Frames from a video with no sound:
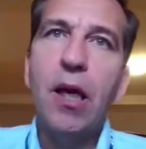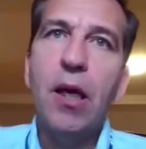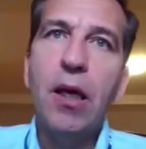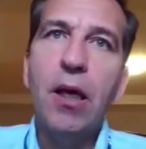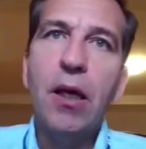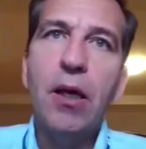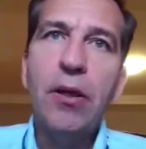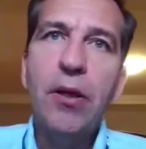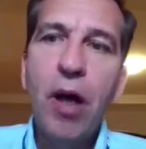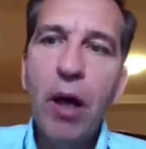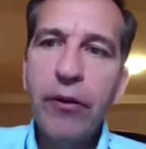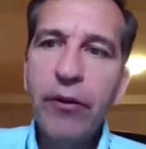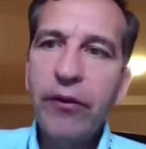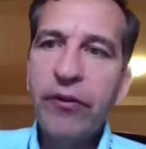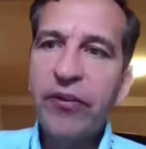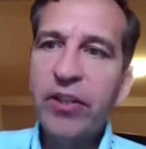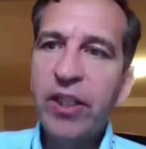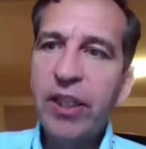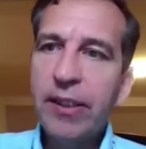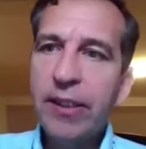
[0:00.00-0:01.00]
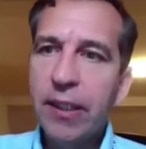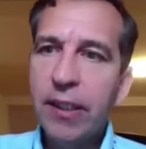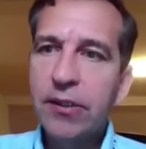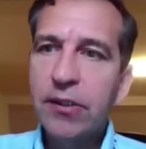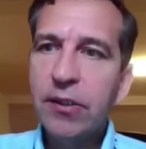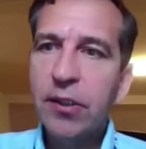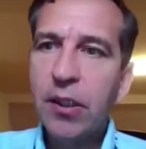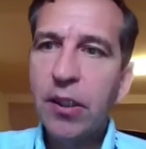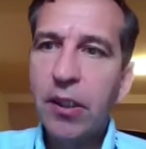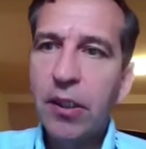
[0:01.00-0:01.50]
Uh, another thing
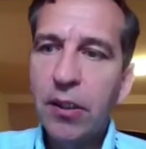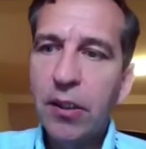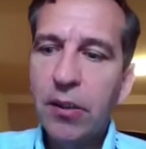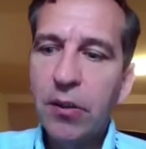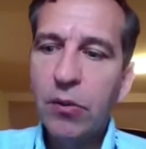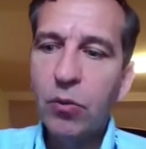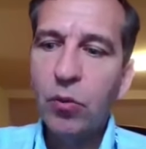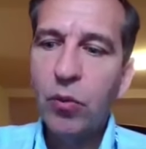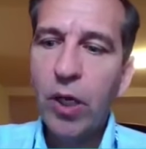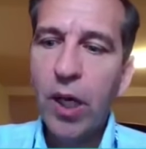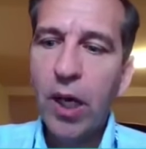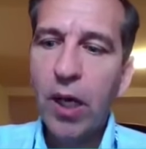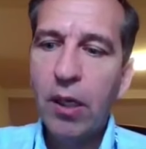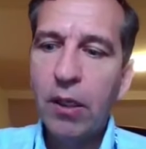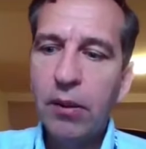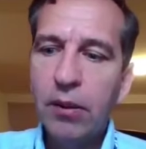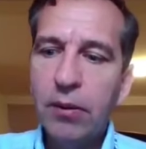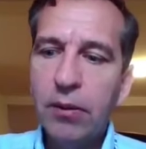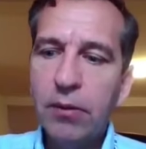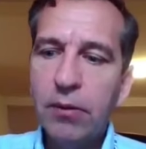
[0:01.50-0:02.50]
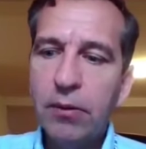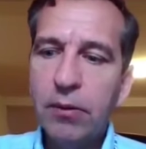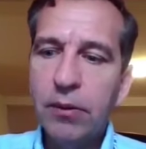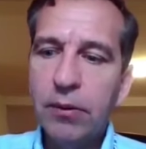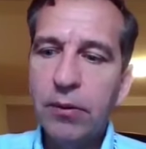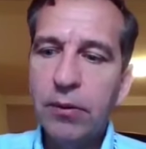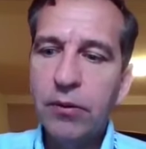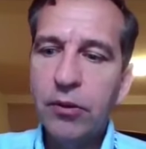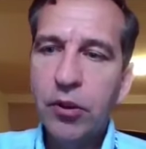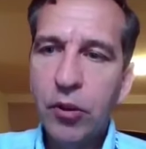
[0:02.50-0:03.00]
that uh, we are uh,
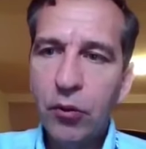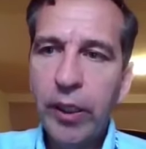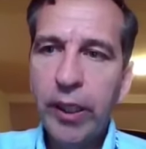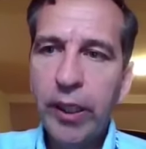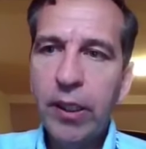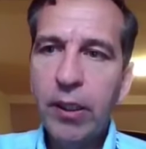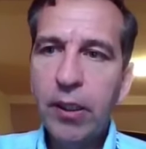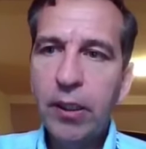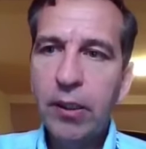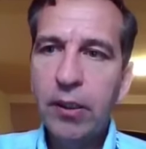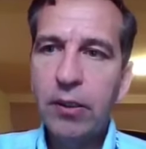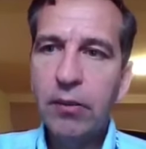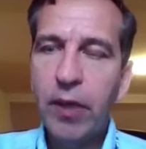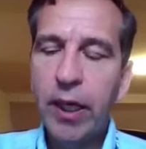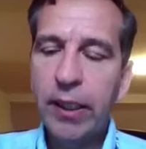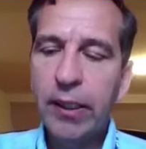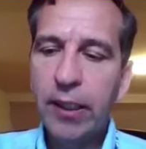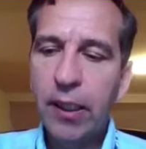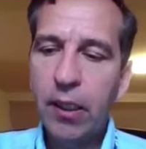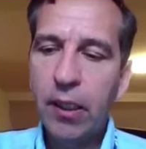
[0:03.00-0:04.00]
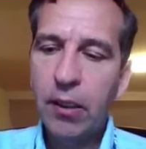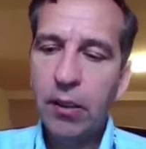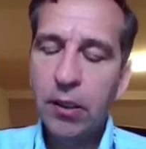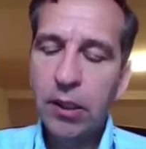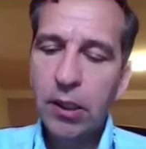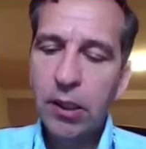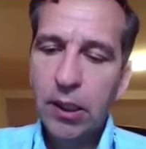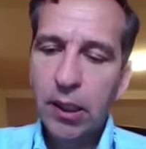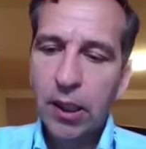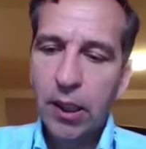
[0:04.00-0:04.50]
uh, doing right
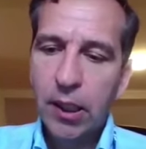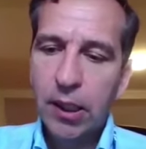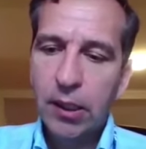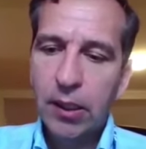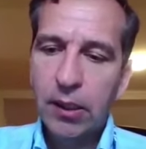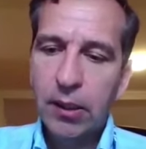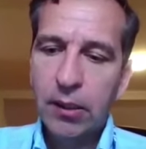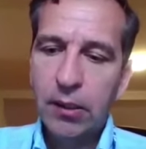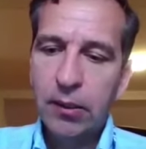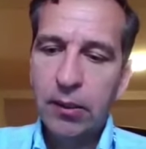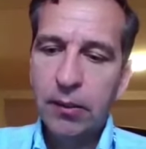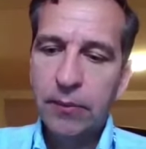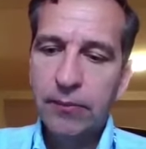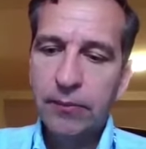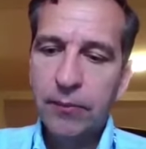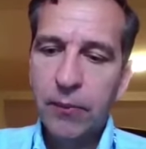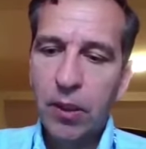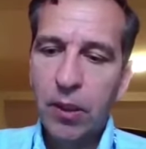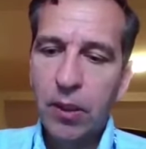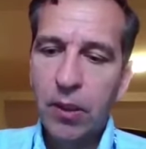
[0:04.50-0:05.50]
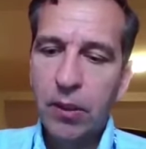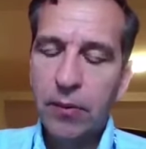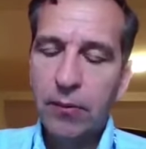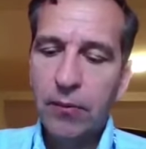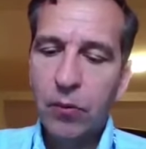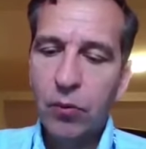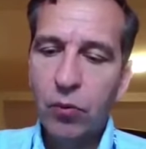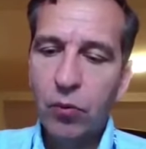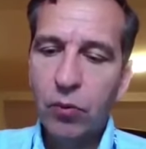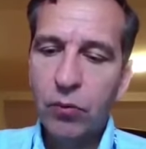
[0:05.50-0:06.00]
now. Um,
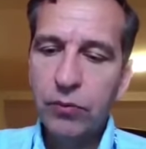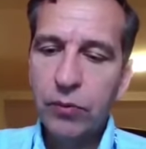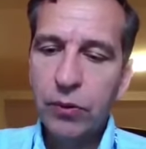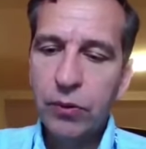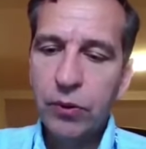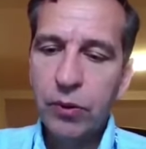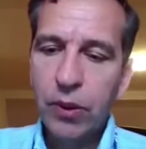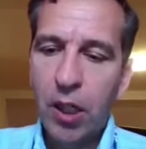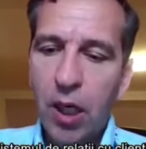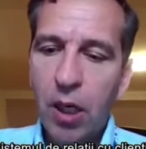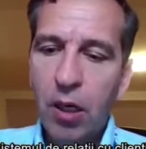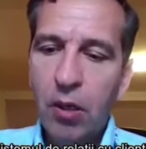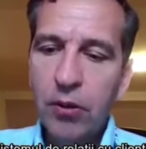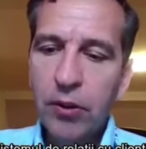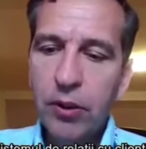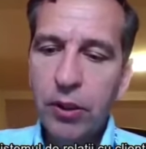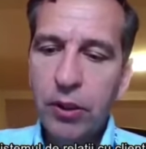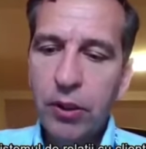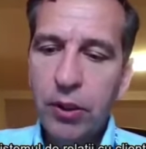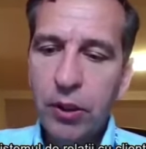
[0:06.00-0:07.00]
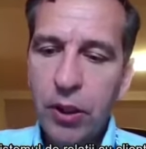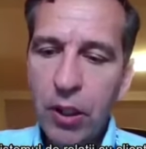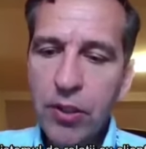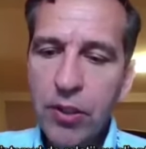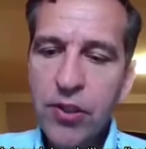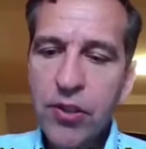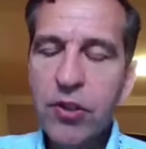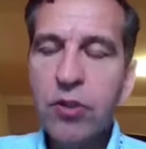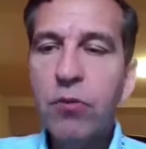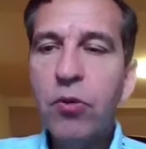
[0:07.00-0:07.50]
our
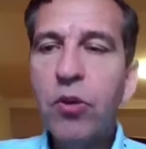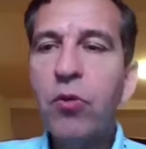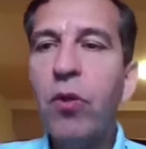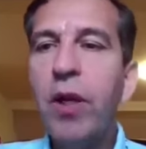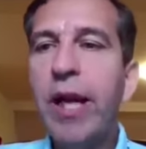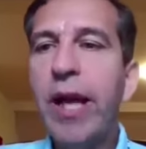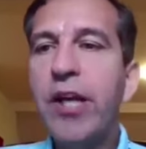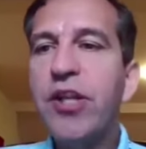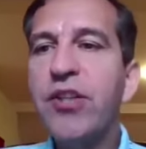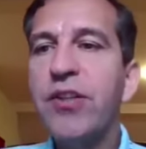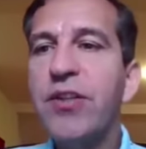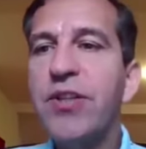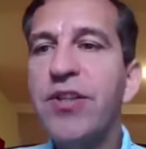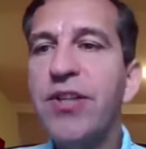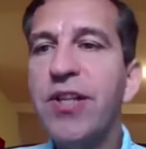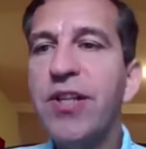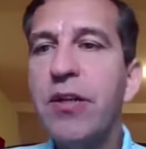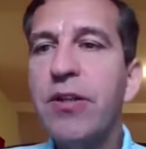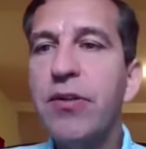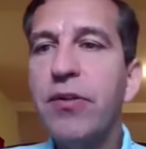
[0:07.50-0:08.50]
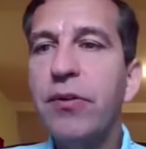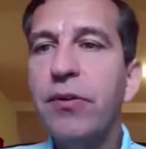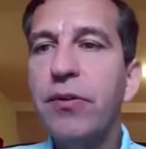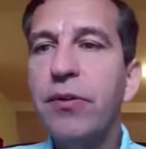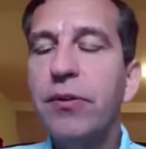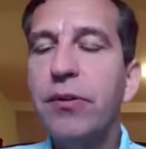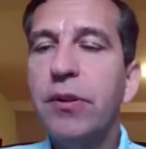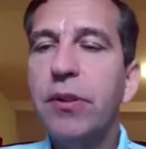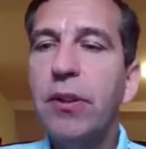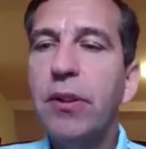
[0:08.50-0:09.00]
customer relations
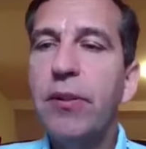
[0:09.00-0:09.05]
center